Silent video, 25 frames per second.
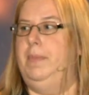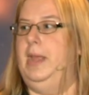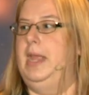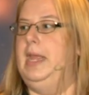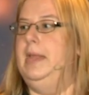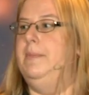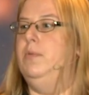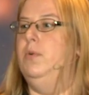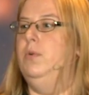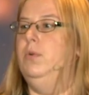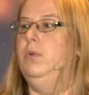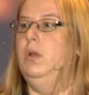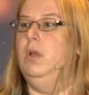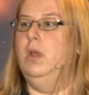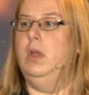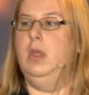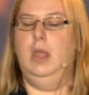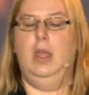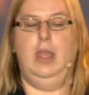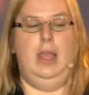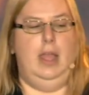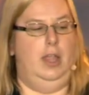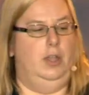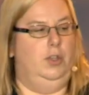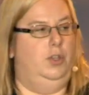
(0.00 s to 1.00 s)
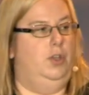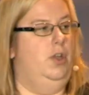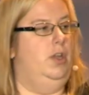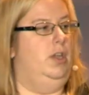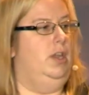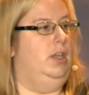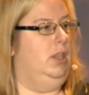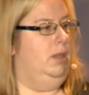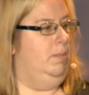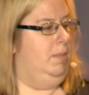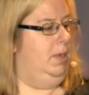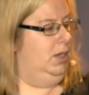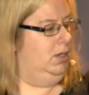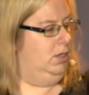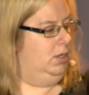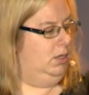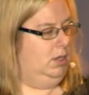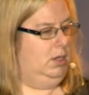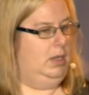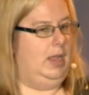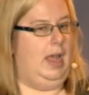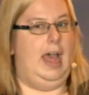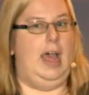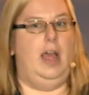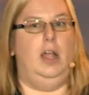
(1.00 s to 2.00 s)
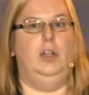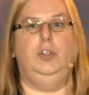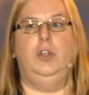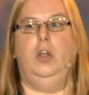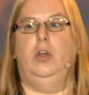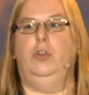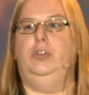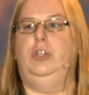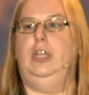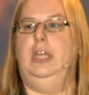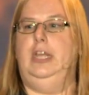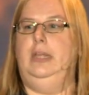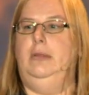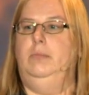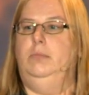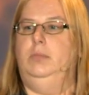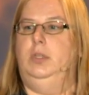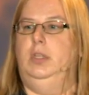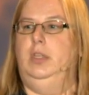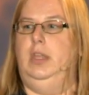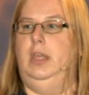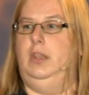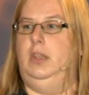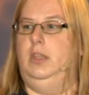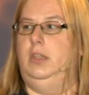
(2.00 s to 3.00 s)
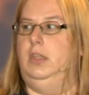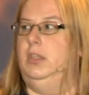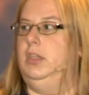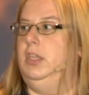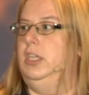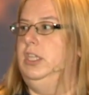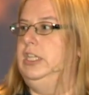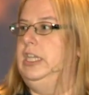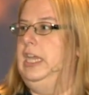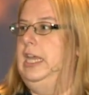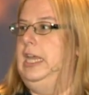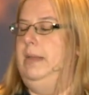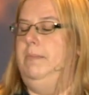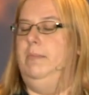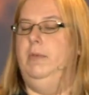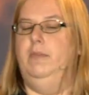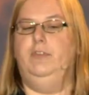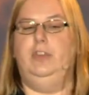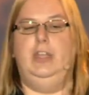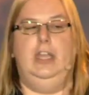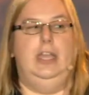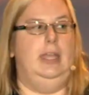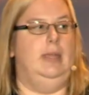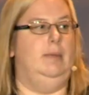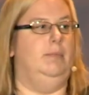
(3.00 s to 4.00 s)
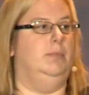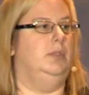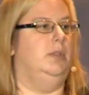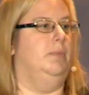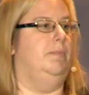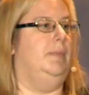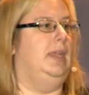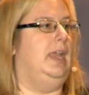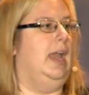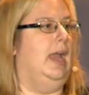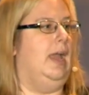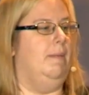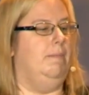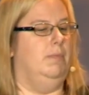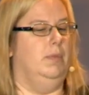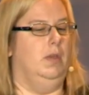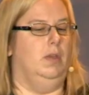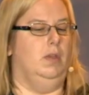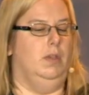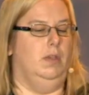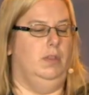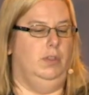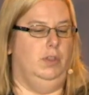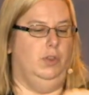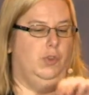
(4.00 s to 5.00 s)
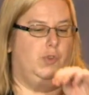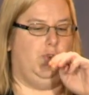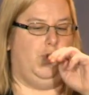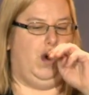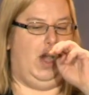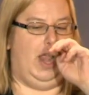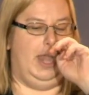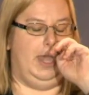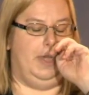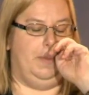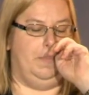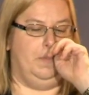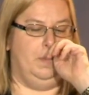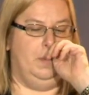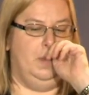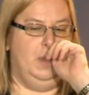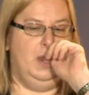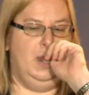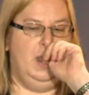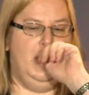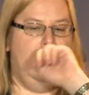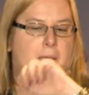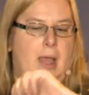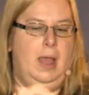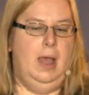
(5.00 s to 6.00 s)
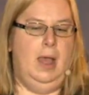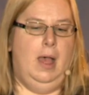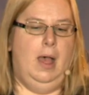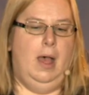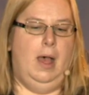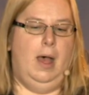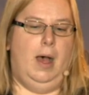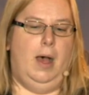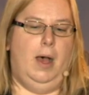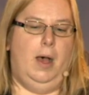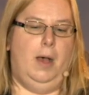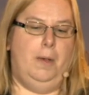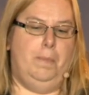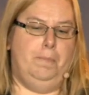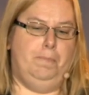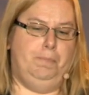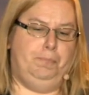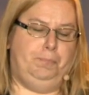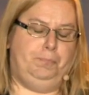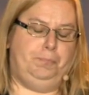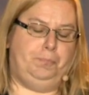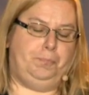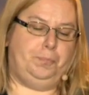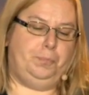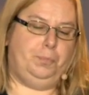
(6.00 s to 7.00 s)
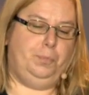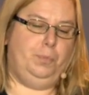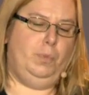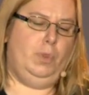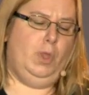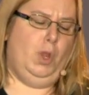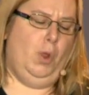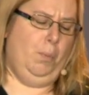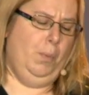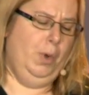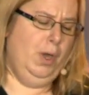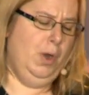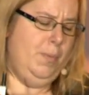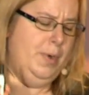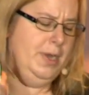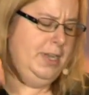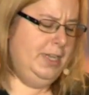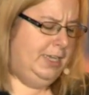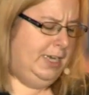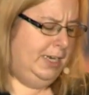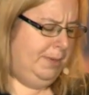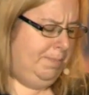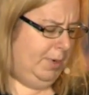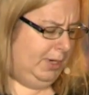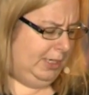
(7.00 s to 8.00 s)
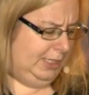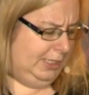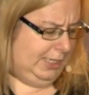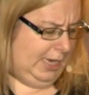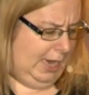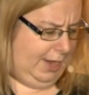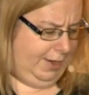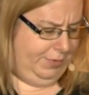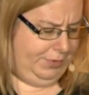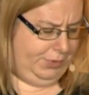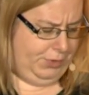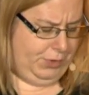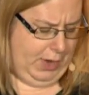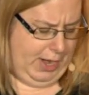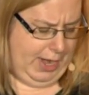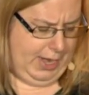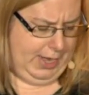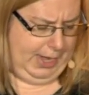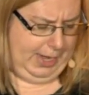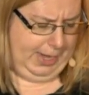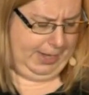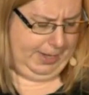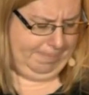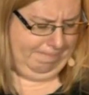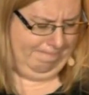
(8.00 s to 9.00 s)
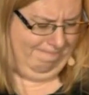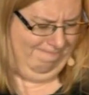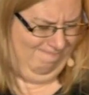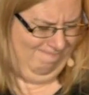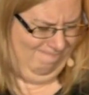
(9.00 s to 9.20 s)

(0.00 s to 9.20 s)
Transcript: people and turning them into agile teams and then the, the team of teams that became the, the train. Um, when I went and did my SAFE training,